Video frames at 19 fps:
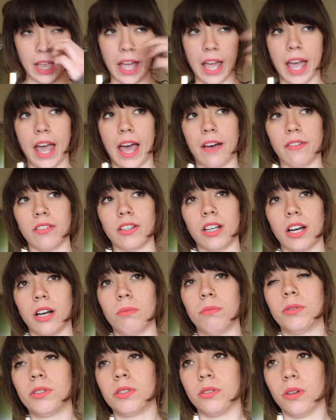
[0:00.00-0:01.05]
half a
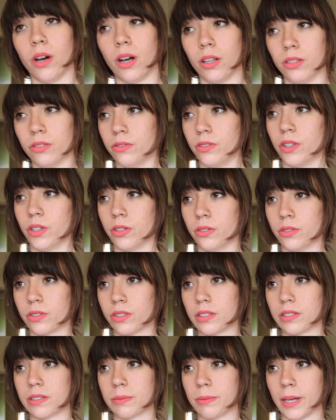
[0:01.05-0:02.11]
cup to all of those
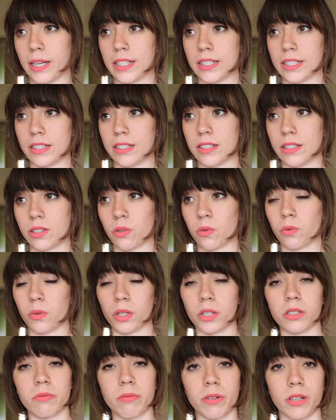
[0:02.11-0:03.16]
spices
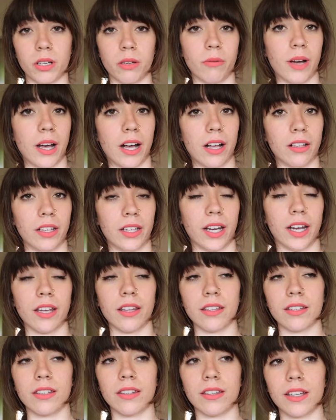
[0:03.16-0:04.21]
works pretty well, and I
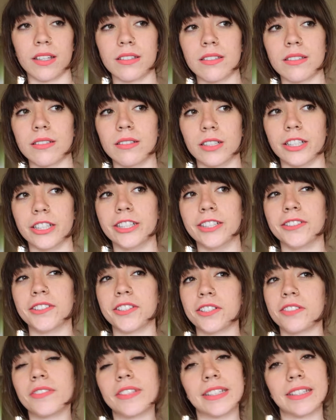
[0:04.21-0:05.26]
think that's a good
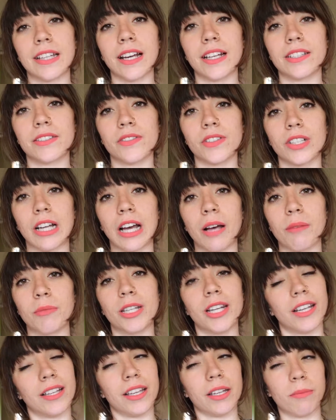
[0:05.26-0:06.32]
serving size for an
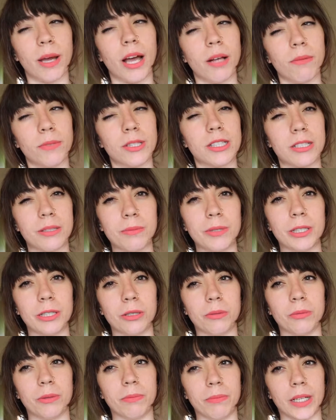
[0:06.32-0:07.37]
omelet. I like my omelets to be a
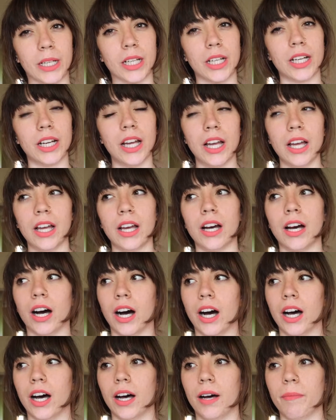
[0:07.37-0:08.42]
little bit bigger.
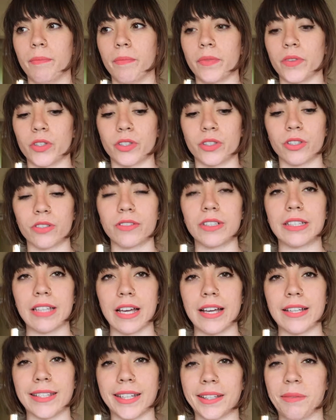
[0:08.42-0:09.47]
The serving
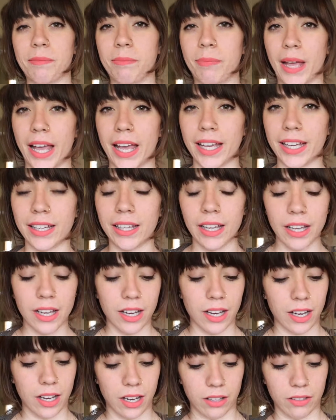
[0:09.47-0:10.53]
size on the bag
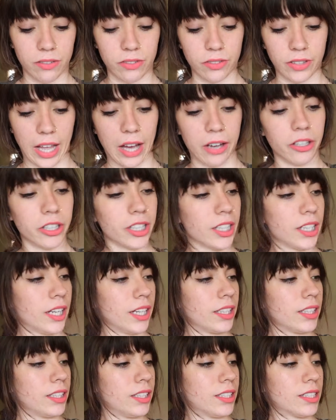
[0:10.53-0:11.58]
of flour,
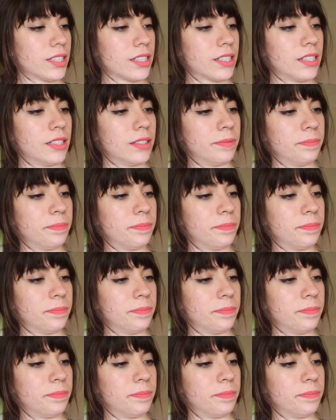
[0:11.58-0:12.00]
at least,